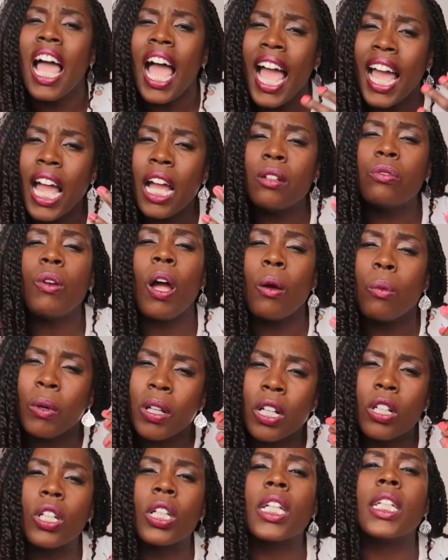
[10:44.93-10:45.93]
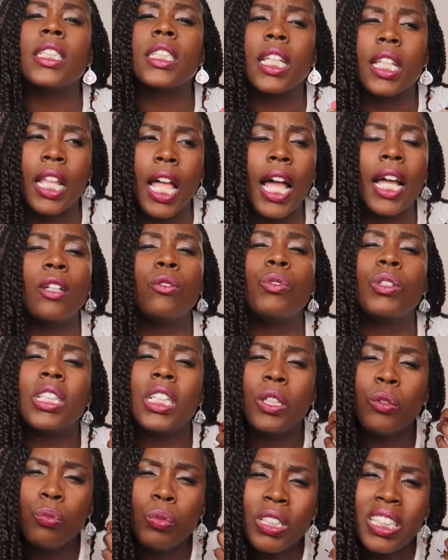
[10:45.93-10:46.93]
I, I want to look into that.
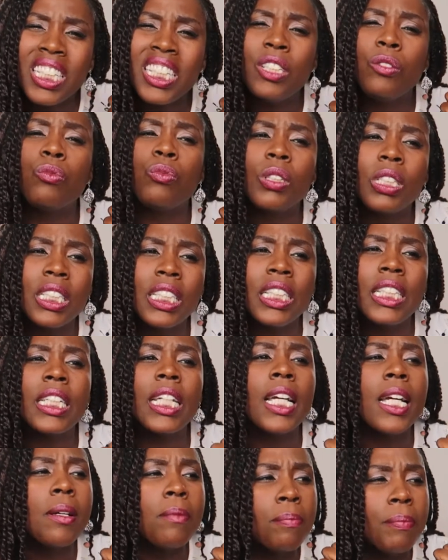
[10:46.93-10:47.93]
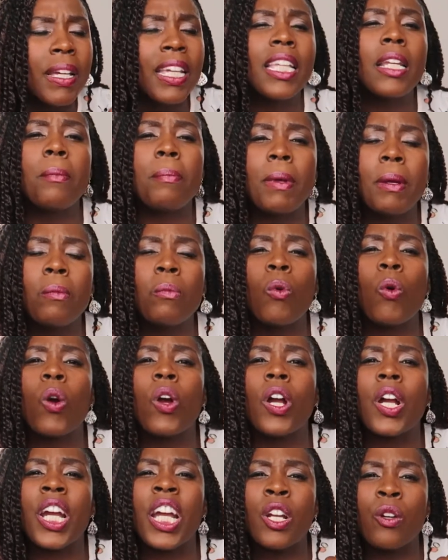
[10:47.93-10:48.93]
Really, really, really make it a bit
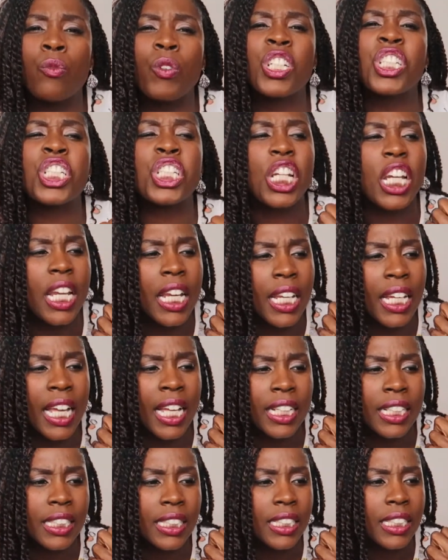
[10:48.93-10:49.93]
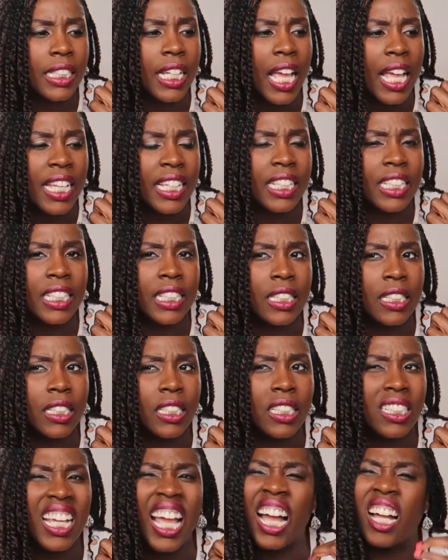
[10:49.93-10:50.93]
more enriching and,
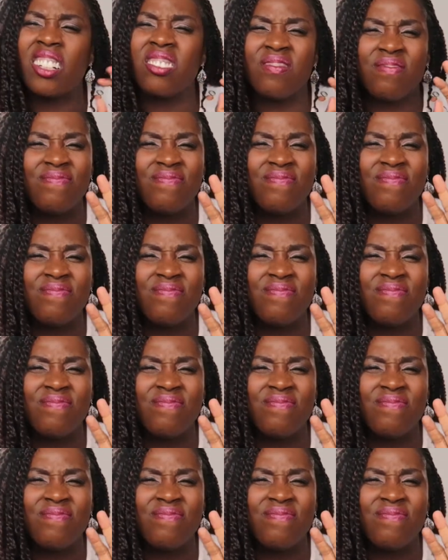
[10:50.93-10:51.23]
and yeah.